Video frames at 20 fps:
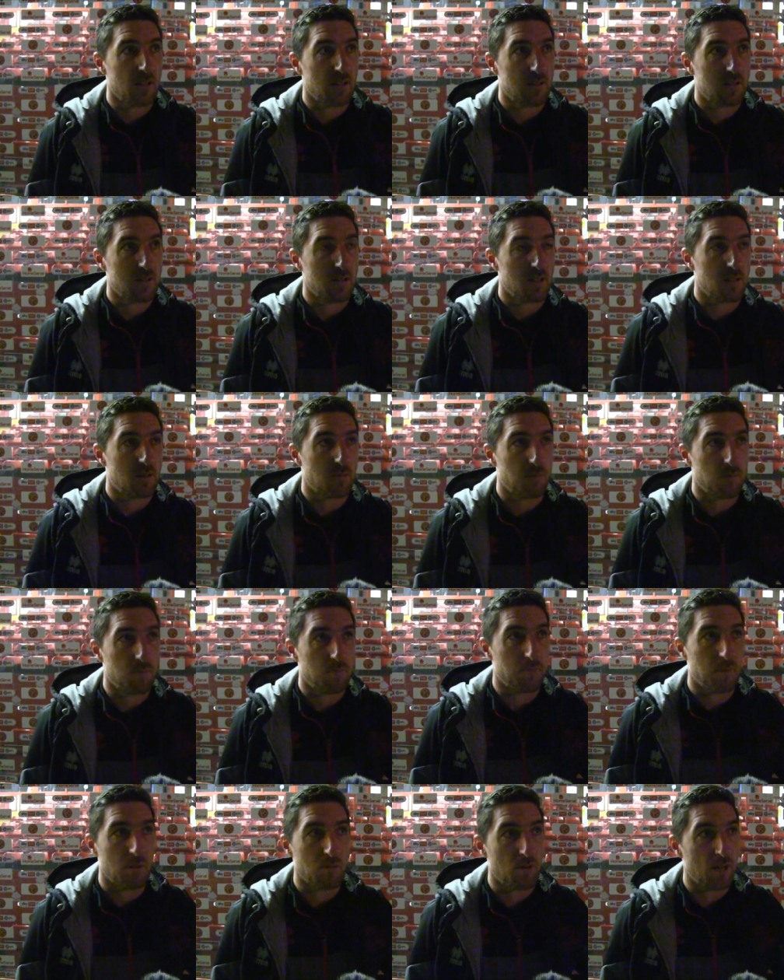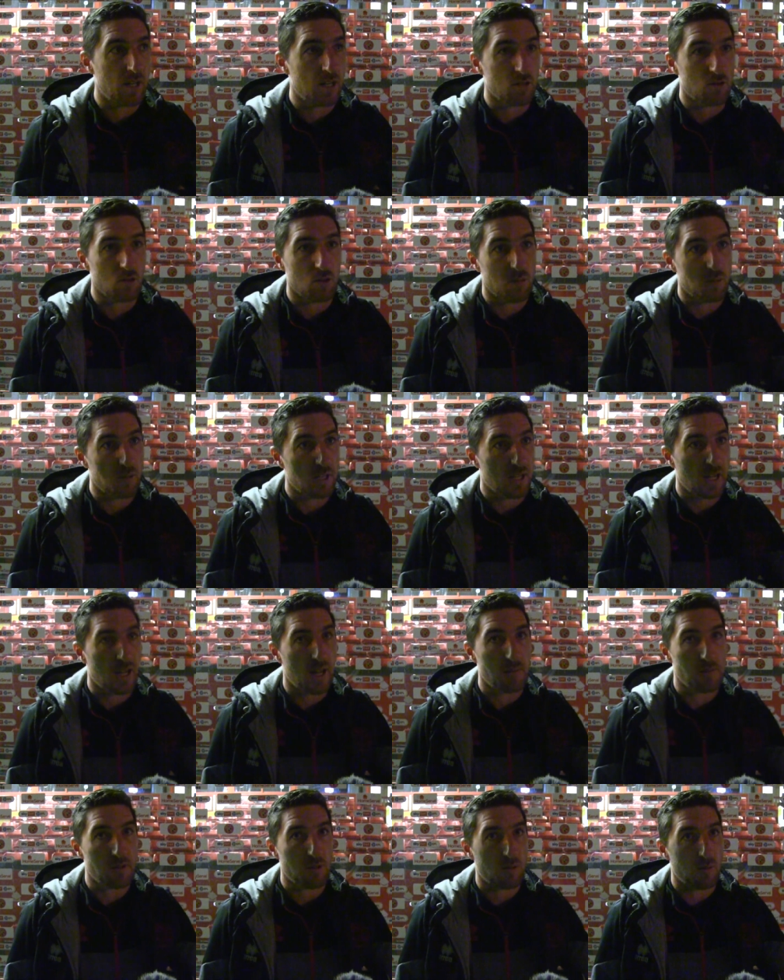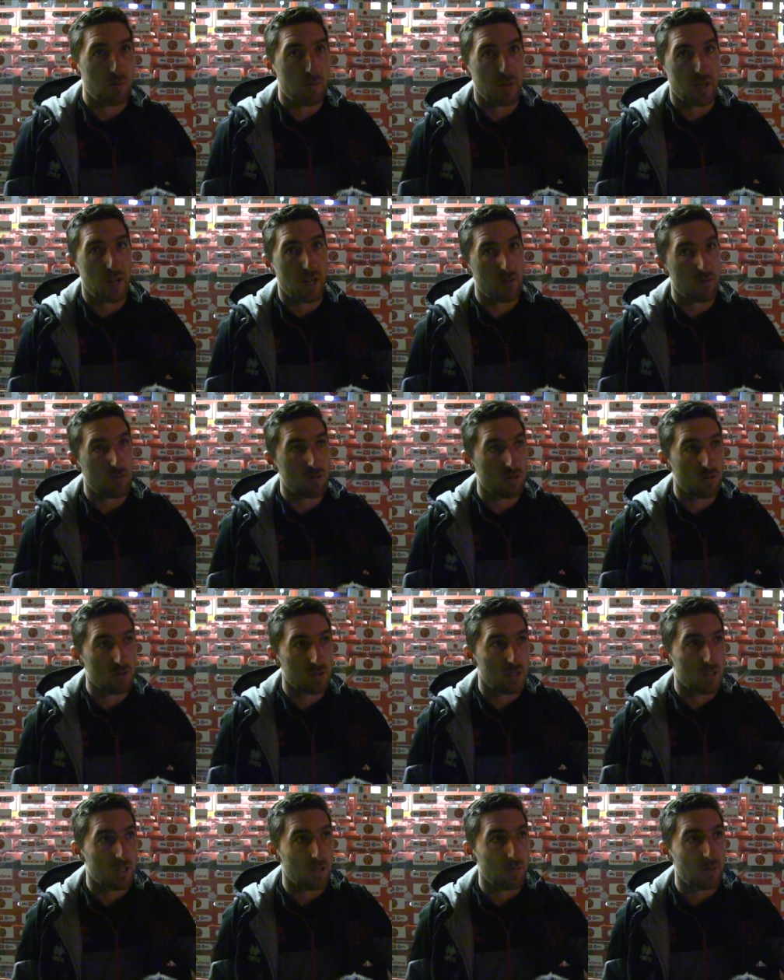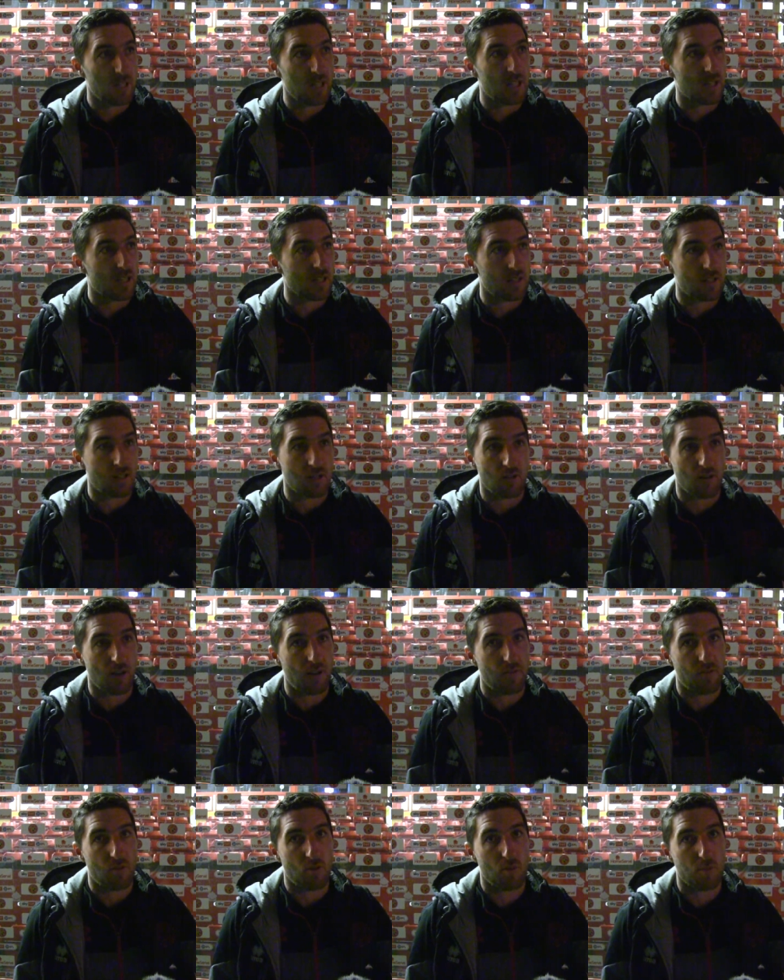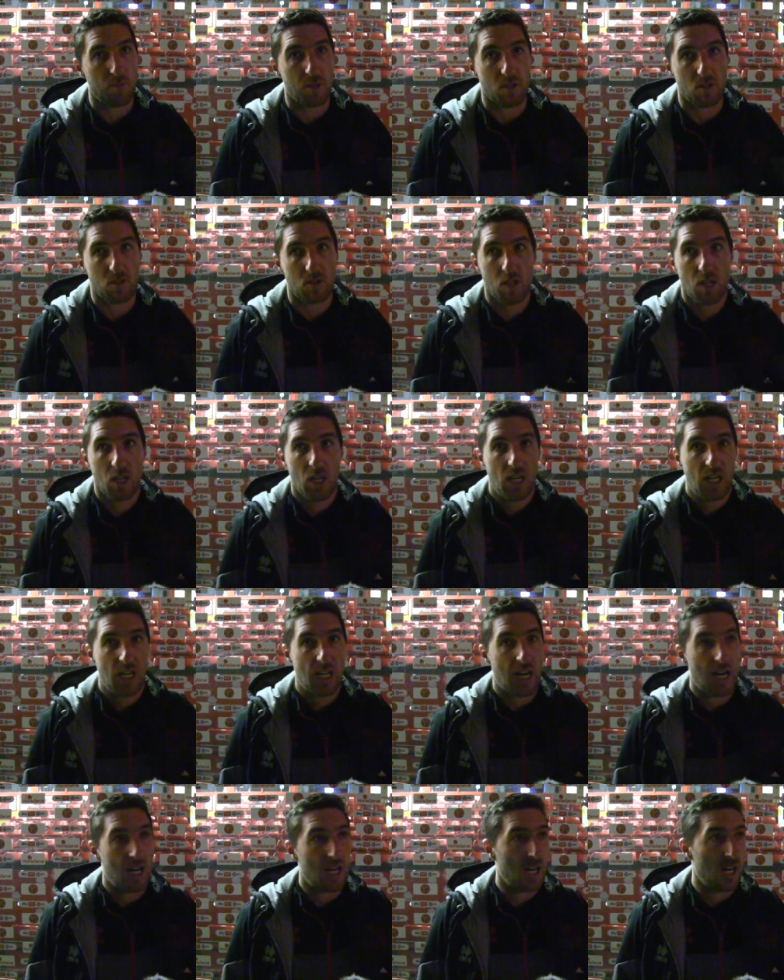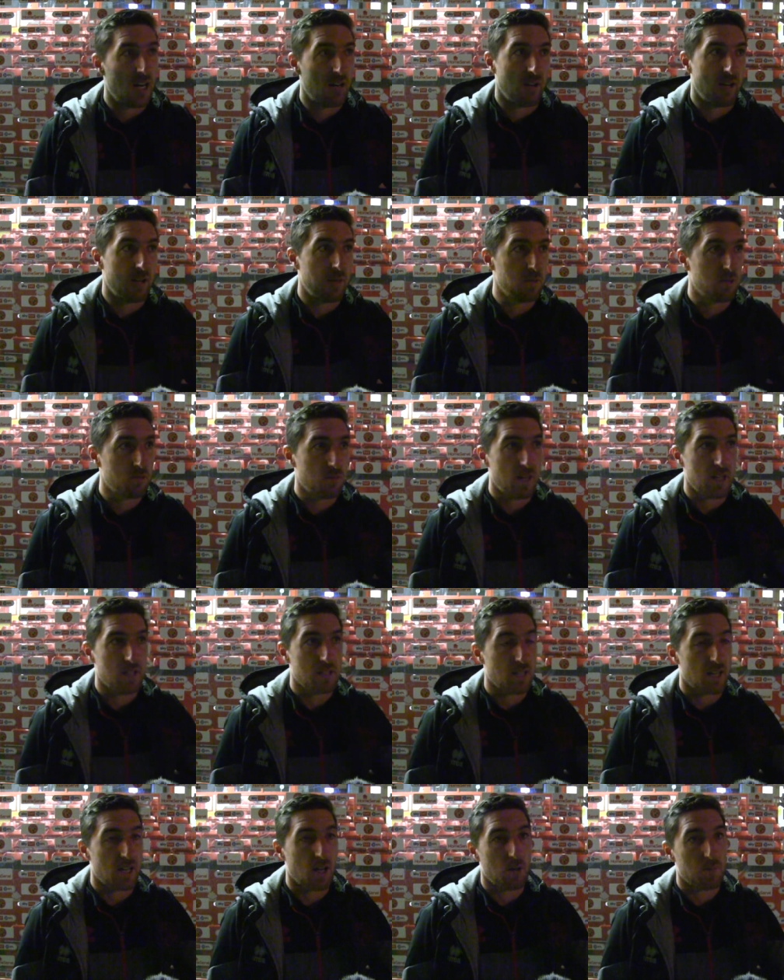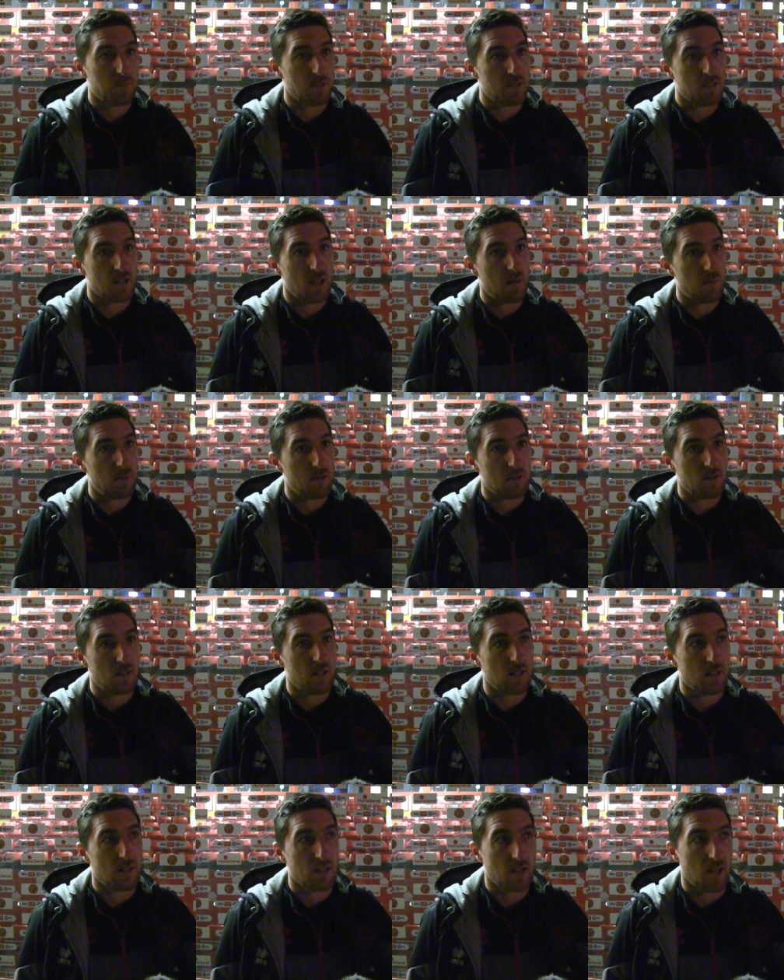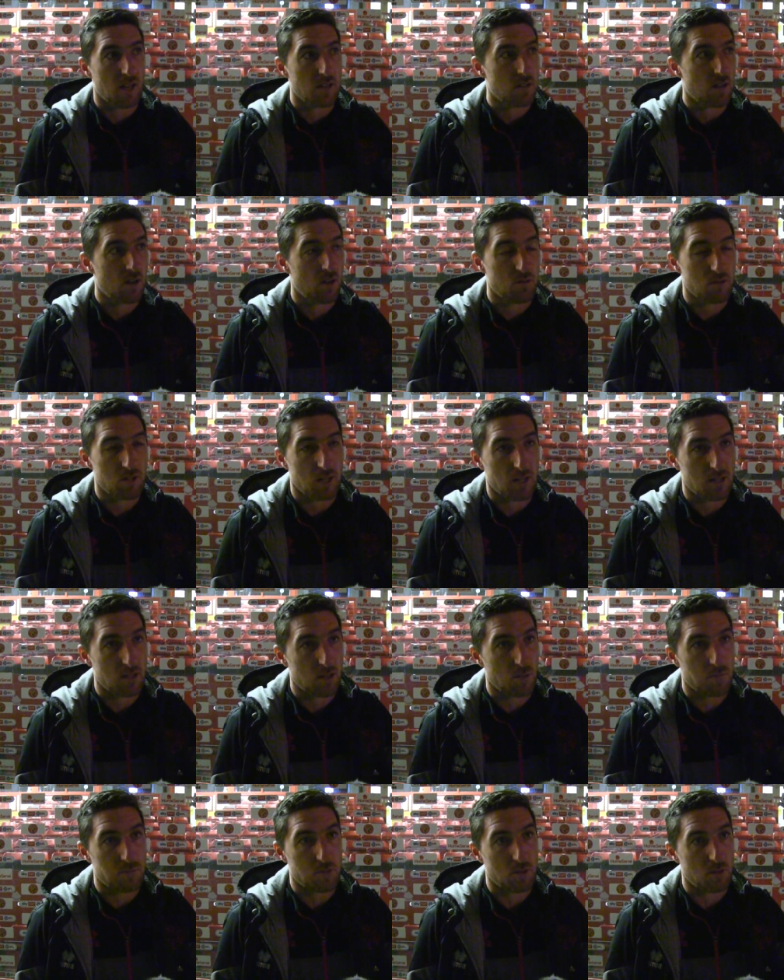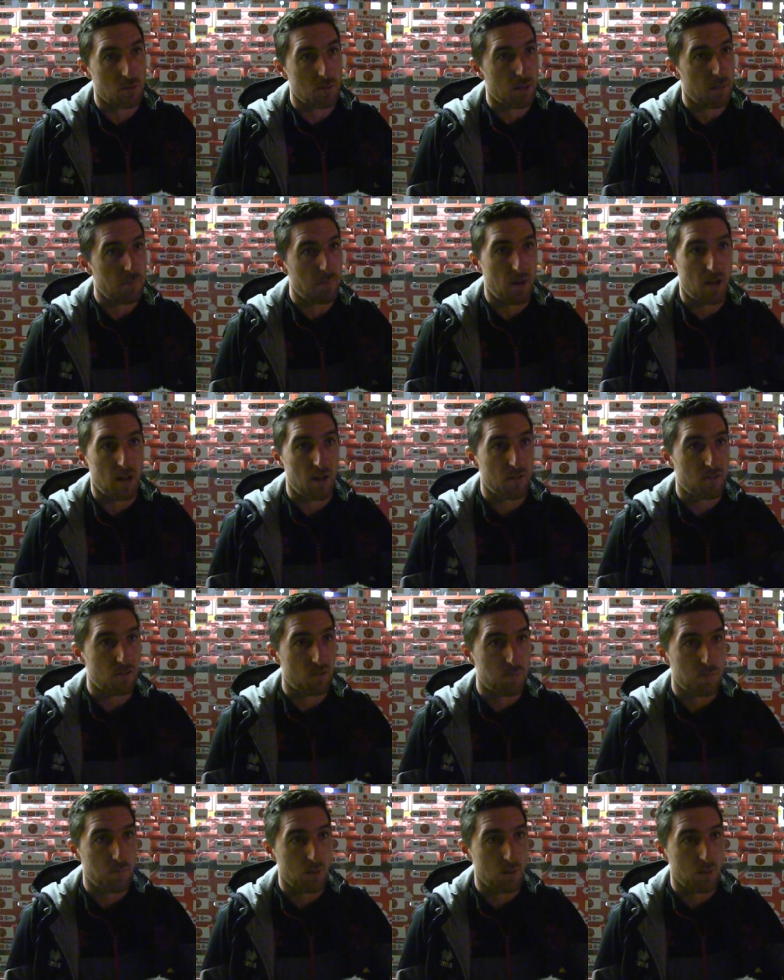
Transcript: It's been really enjoyable, the games that we've been getting results in, and we need to continue that form, because our aim as well is to get up this table and get as close to that top 2 and then playoffs